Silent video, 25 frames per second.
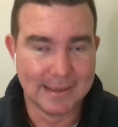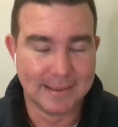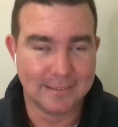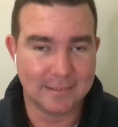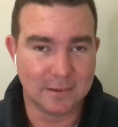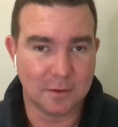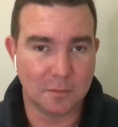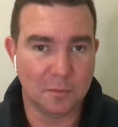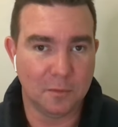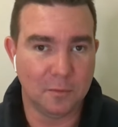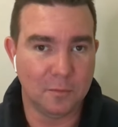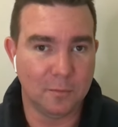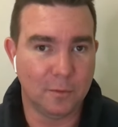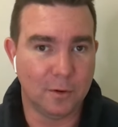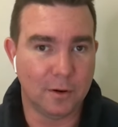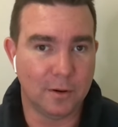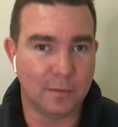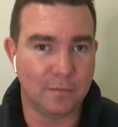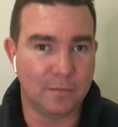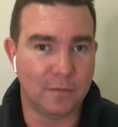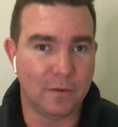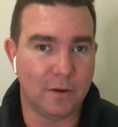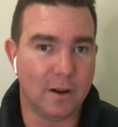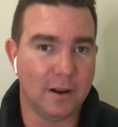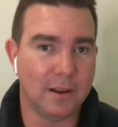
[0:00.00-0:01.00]
So what
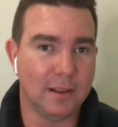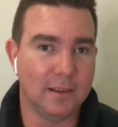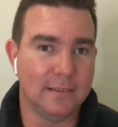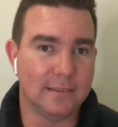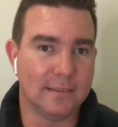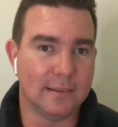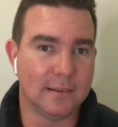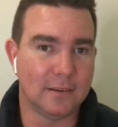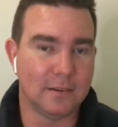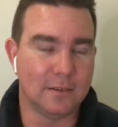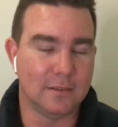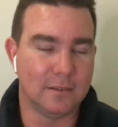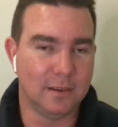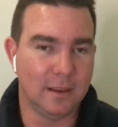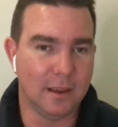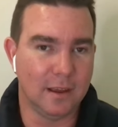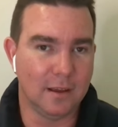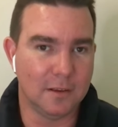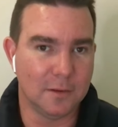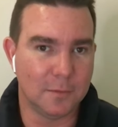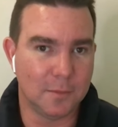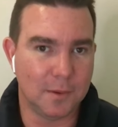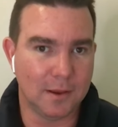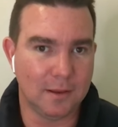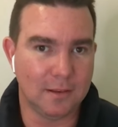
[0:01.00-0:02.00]
I'm finding is, you
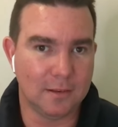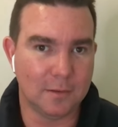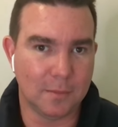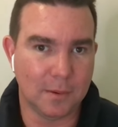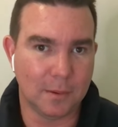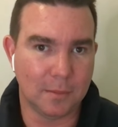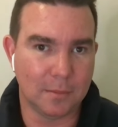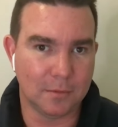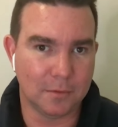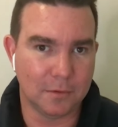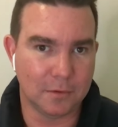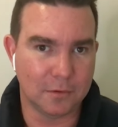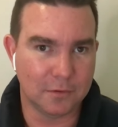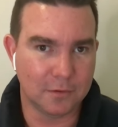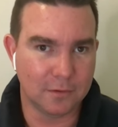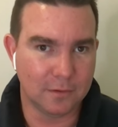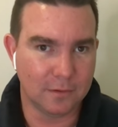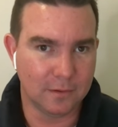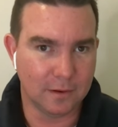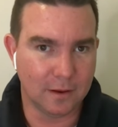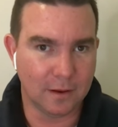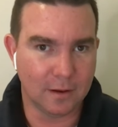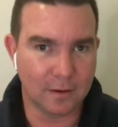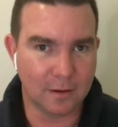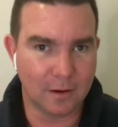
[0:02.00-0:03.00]
know, speaking to people in the,
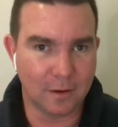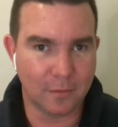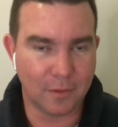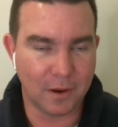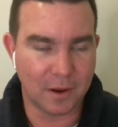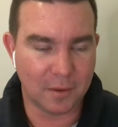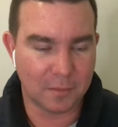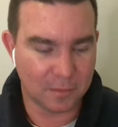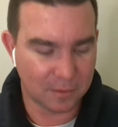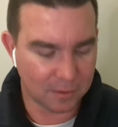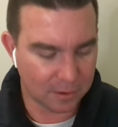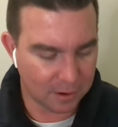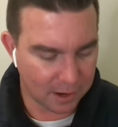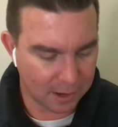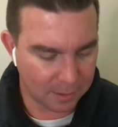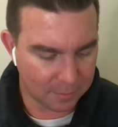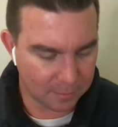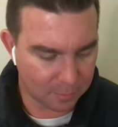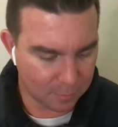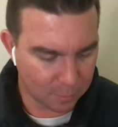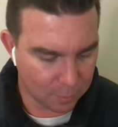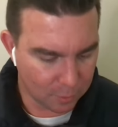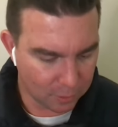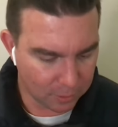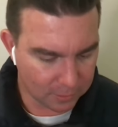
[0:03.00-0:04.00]
you know, around where I am
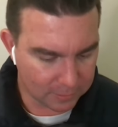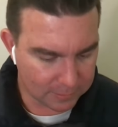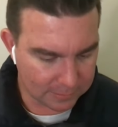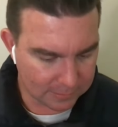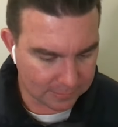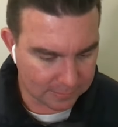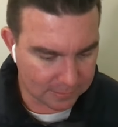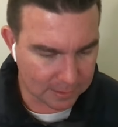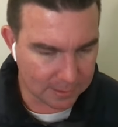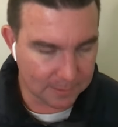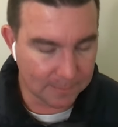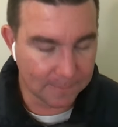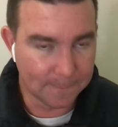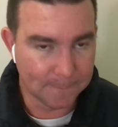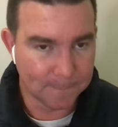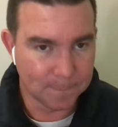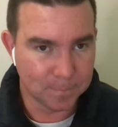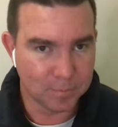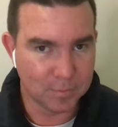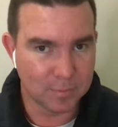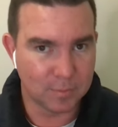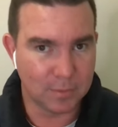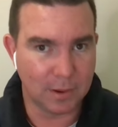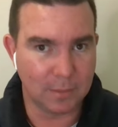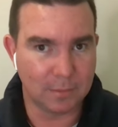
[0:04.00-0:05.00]
at work, is that
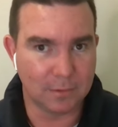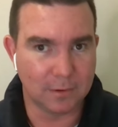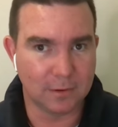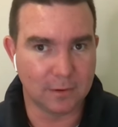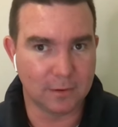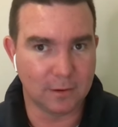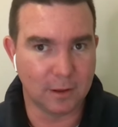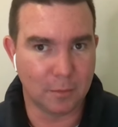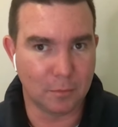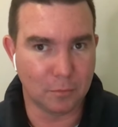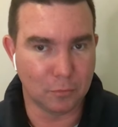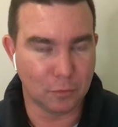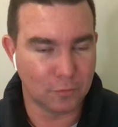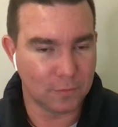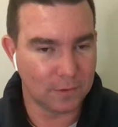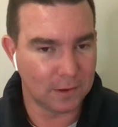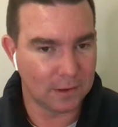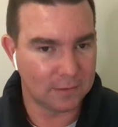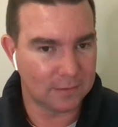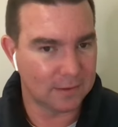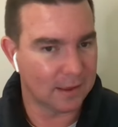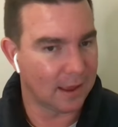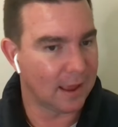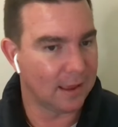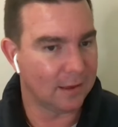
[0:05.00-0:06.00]
people are like moving
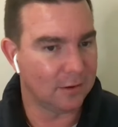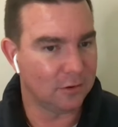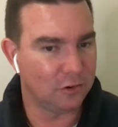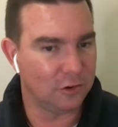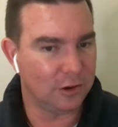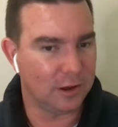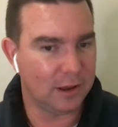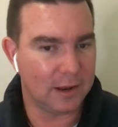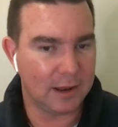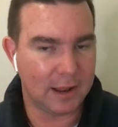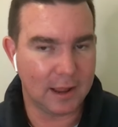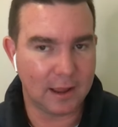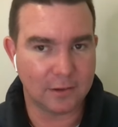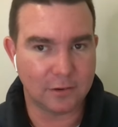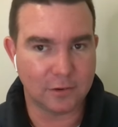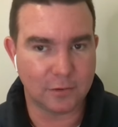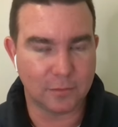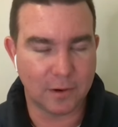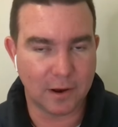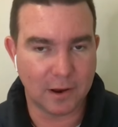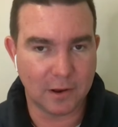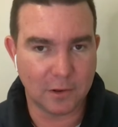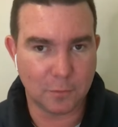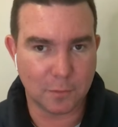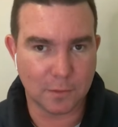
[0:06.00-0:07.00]
into shared house
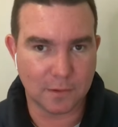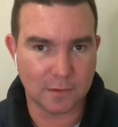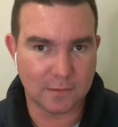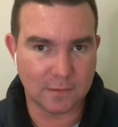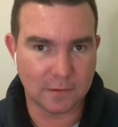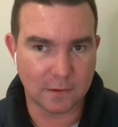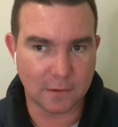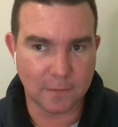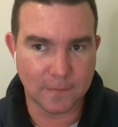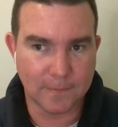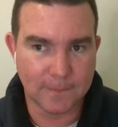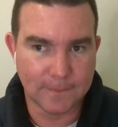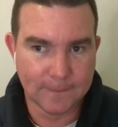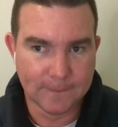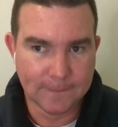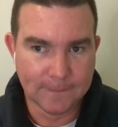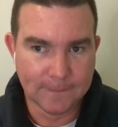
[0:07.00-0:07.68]
arrangements. So